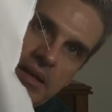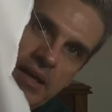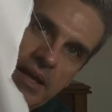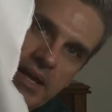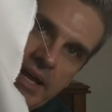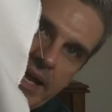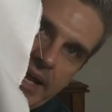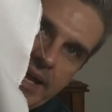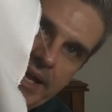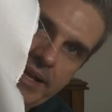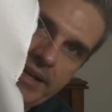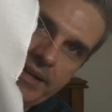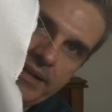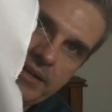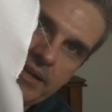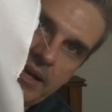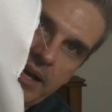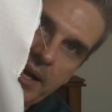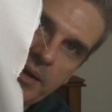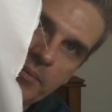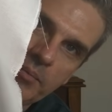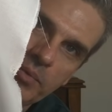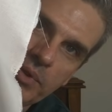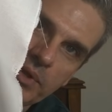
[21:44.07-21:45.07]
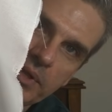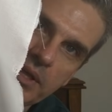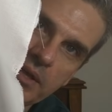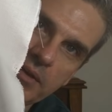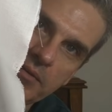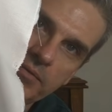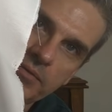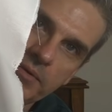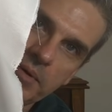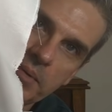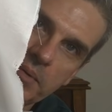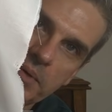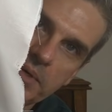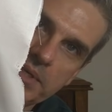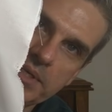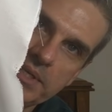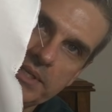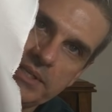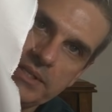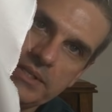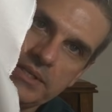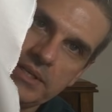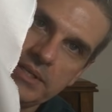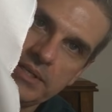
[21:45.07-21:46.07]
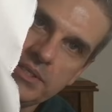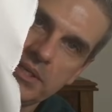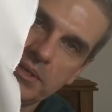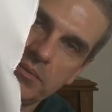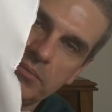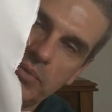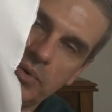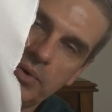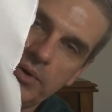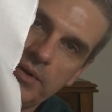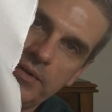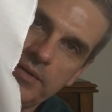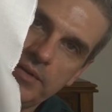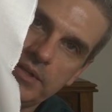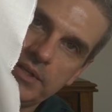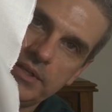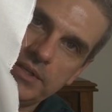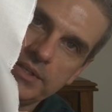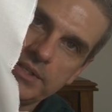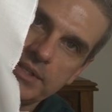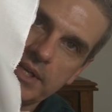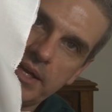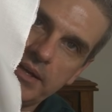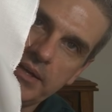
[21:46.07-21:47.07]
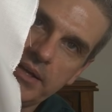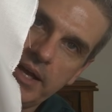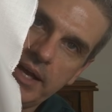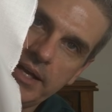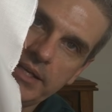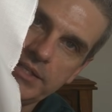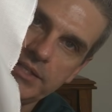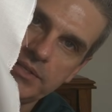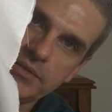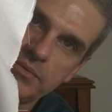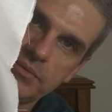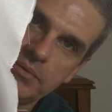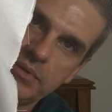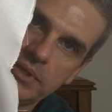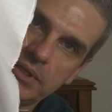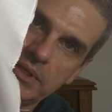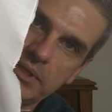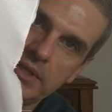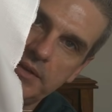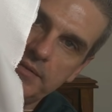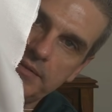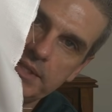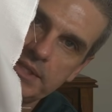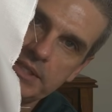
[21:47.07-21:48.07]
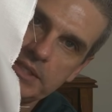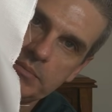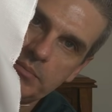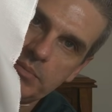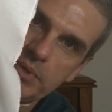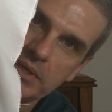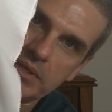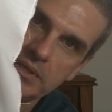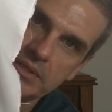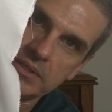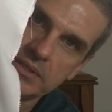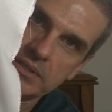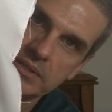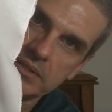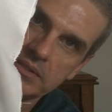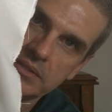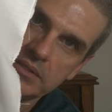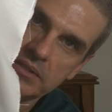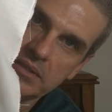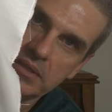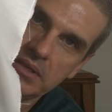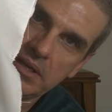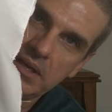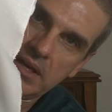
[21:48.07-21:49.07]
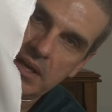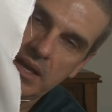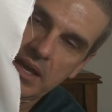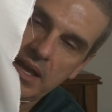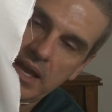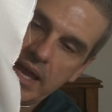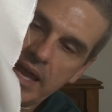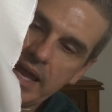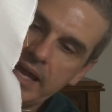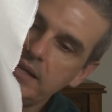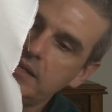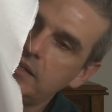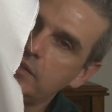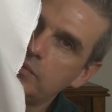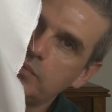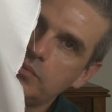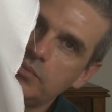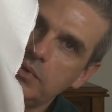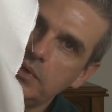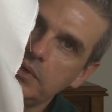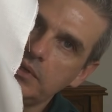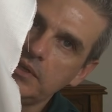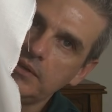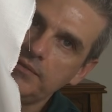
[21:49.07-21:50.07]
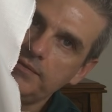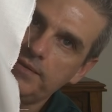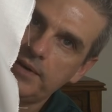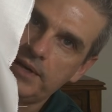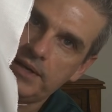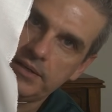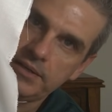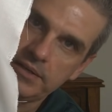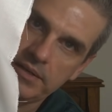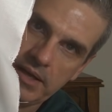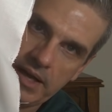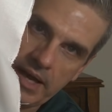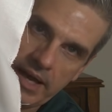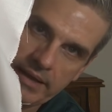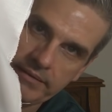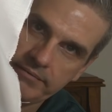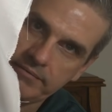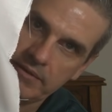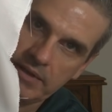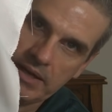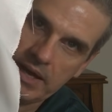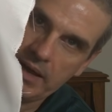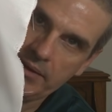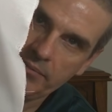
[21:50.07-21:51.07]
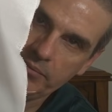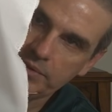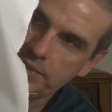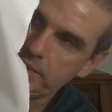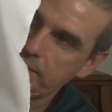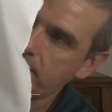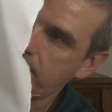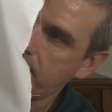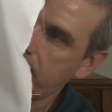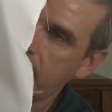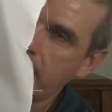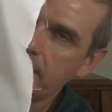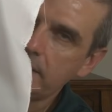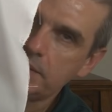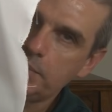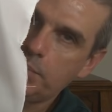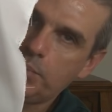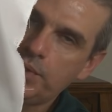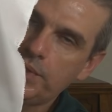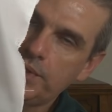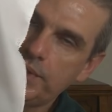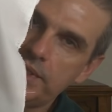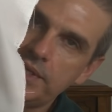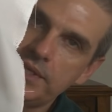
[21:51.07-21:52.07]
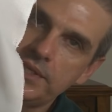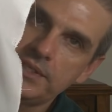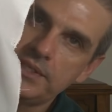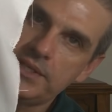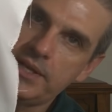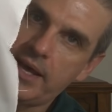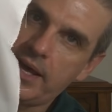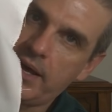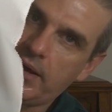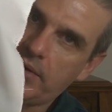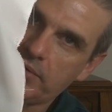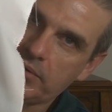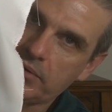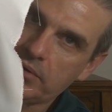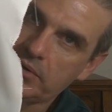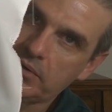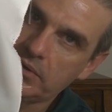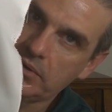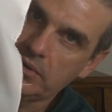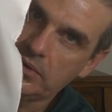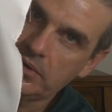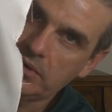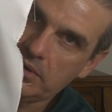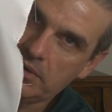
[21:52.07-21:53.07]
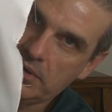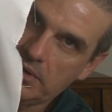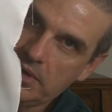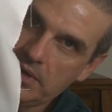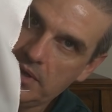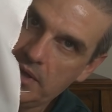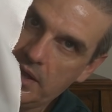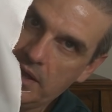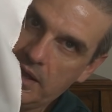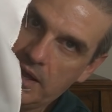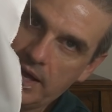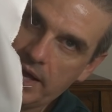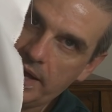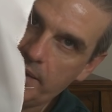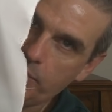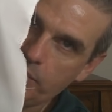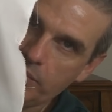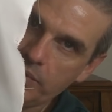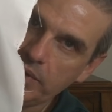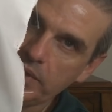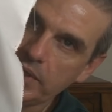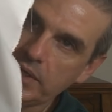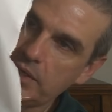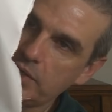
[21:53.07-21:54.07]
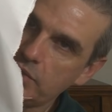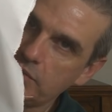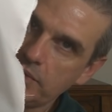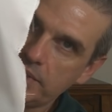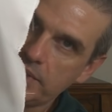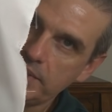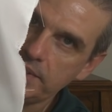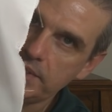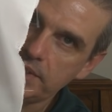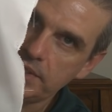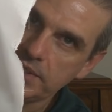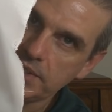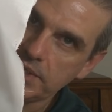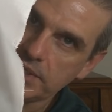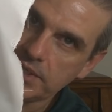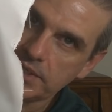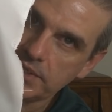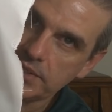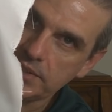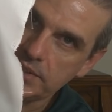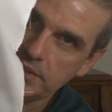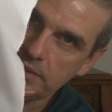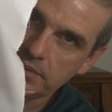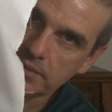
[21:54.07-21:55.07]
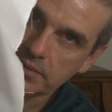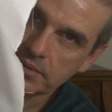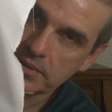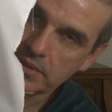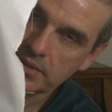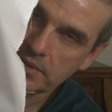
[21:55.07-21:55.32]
And I'm looking forward to stitching more of this. I just really love this piece. And it's really fun. I was sad to put this down. I really enjoy stitching it too.